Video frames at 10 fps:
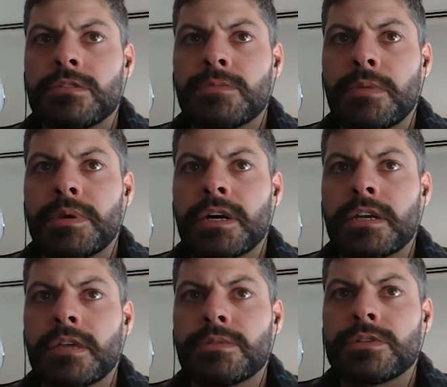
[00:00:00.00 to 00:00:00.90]
may be
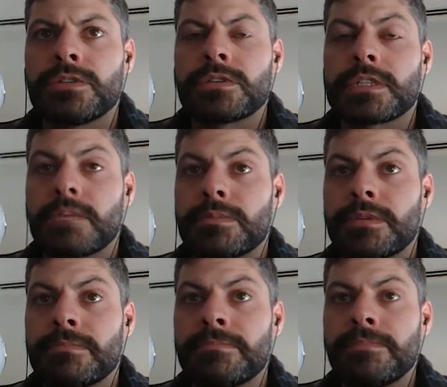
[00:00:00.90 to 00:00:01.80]
unable to accept
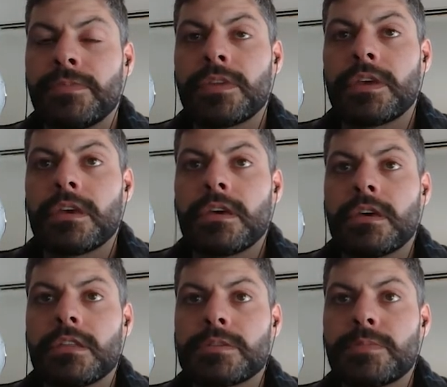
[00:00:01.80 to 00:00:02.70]
them.
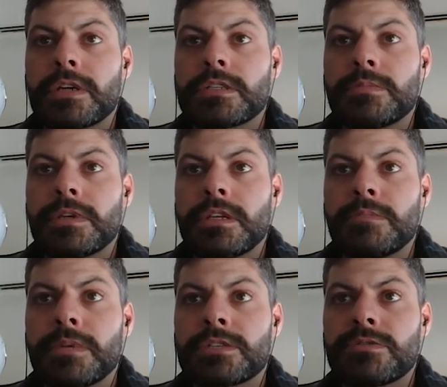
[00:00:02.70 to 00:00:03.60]
This possibility
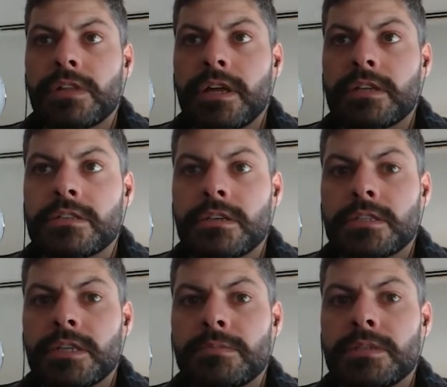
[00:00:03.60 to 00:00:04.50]
makes reliance on
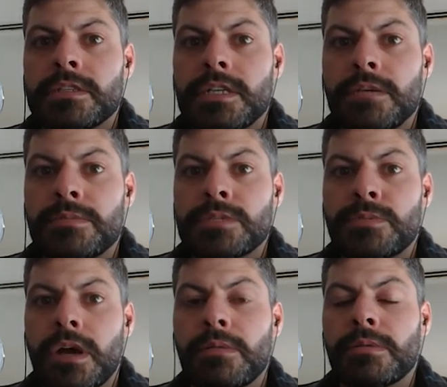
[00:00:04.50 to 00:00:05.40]
accepted statements
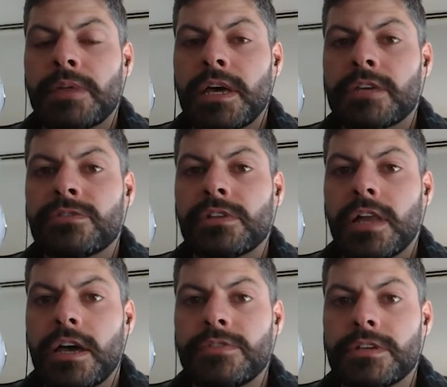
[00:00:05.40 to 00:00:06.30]
problematic for
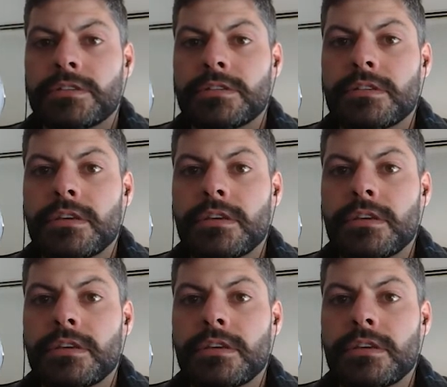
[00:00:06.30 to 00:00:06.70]
liveness.